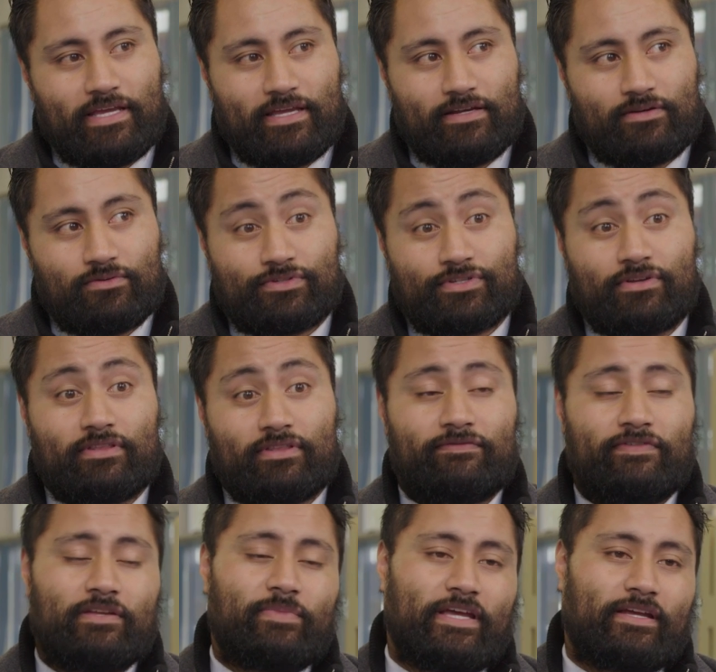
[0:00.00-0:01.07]
and also the
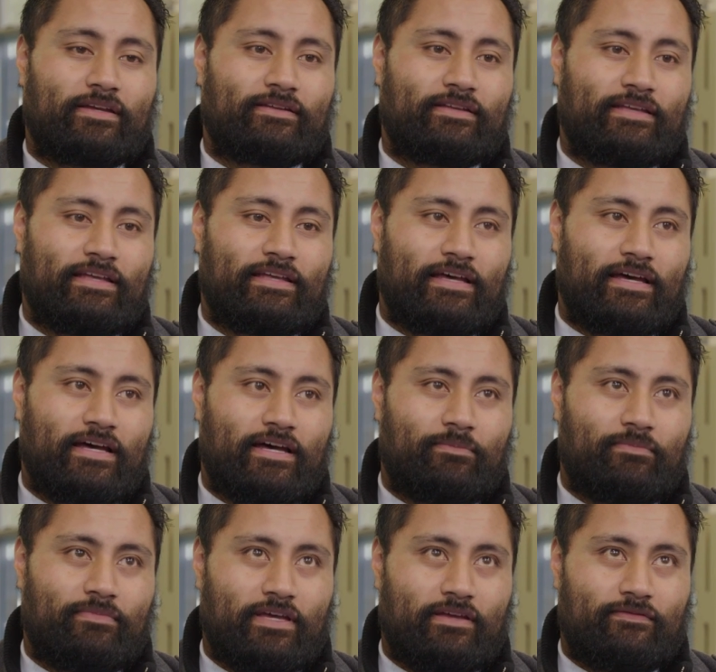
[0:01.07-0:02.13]
feedback.
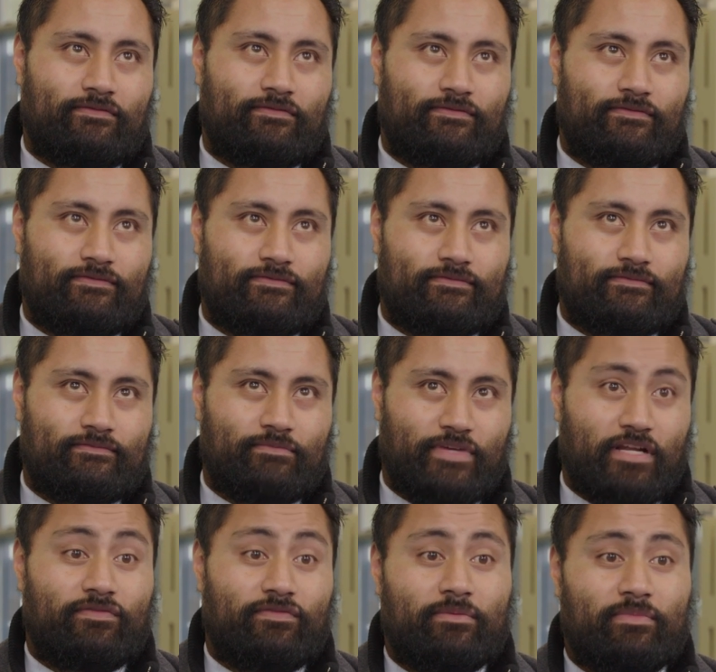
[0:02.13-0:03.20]
Um, they've,
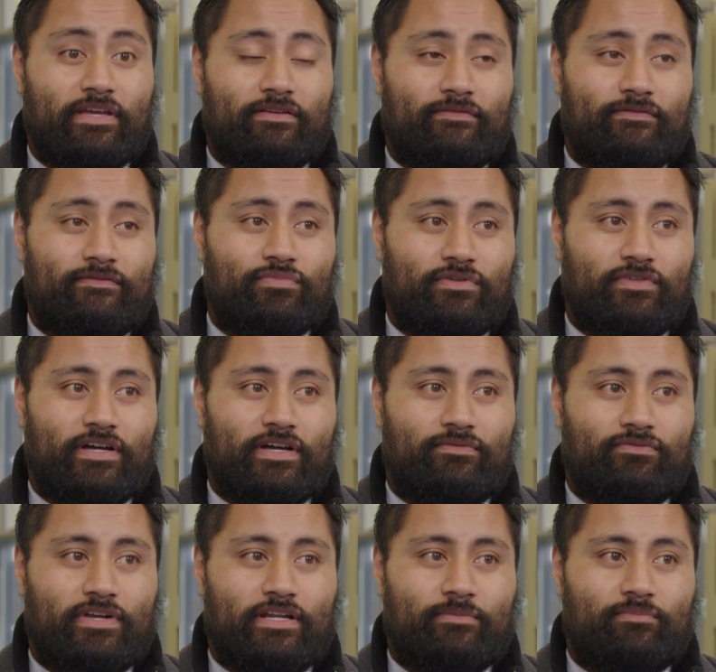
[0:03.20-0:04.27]
many of them have provided
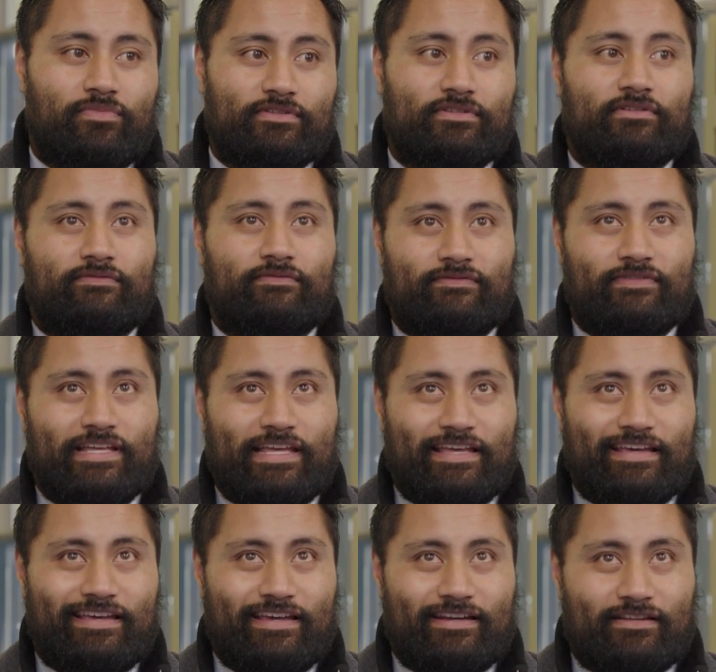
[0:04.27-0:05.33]
really positive
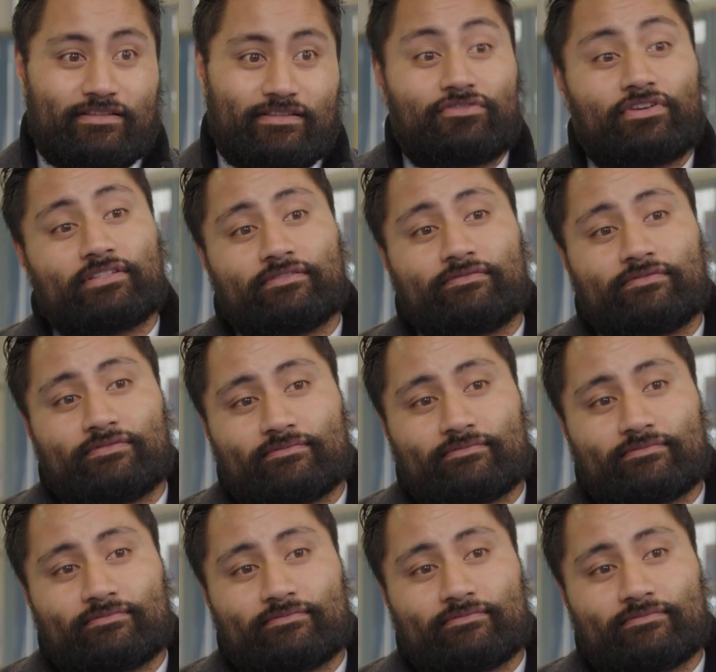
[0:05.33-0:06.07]
and constructive